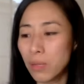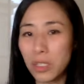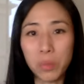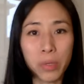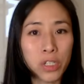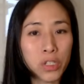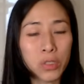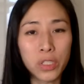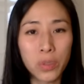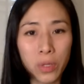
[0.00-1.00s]

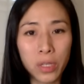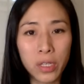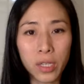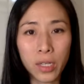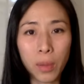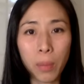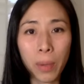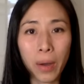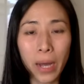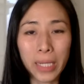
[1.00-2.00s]
especially you are thinking
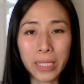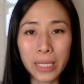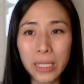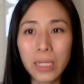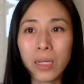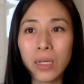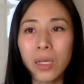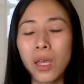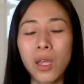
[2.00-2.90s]
about Ikea.